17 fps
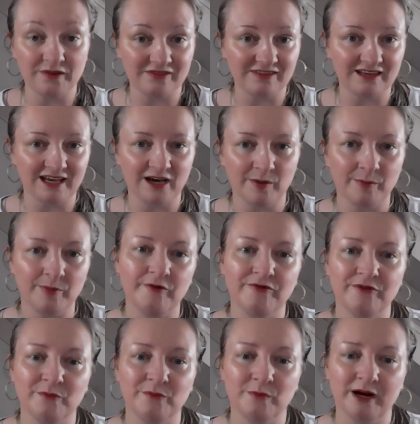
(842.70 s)
the help
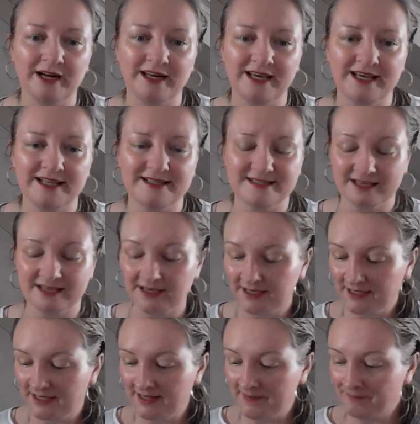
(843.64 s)
of the white hats.
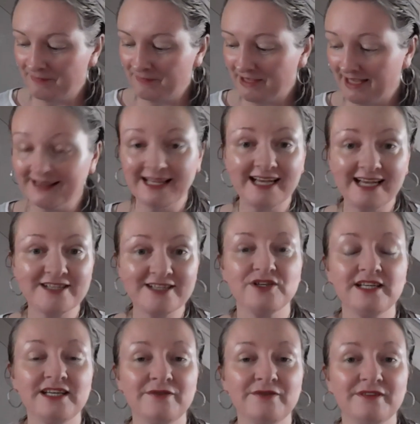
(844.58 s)
I'd like
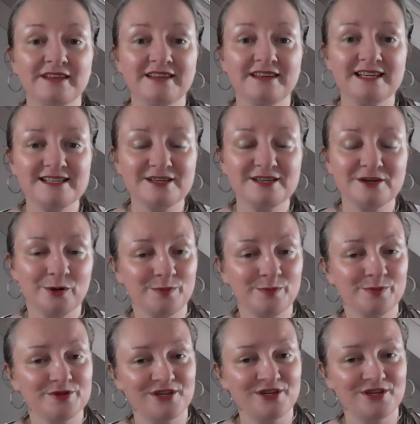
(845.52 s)
to leave it at this and
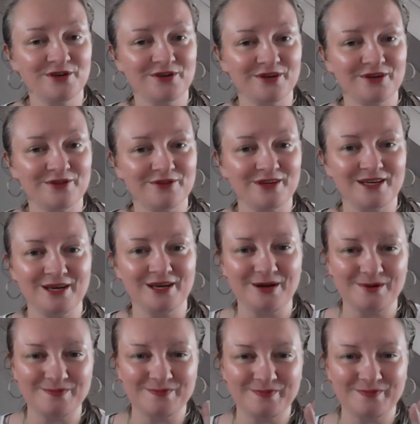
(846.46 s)
hope to see you in another video.